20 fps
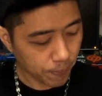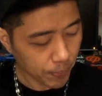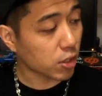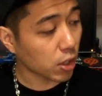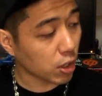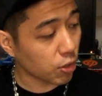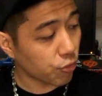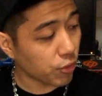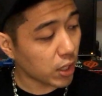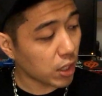It's
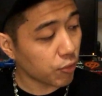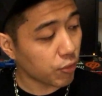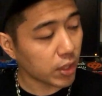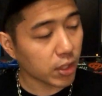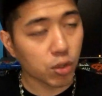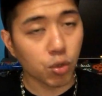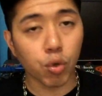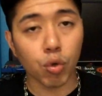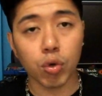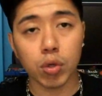got a
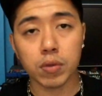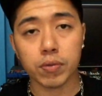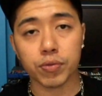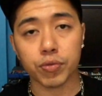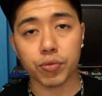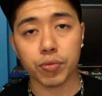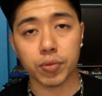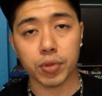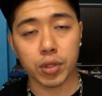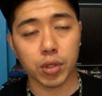really cool,
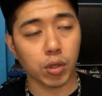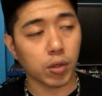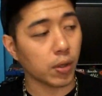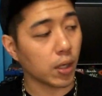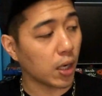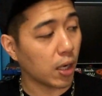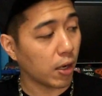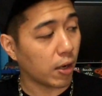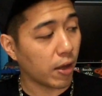you know,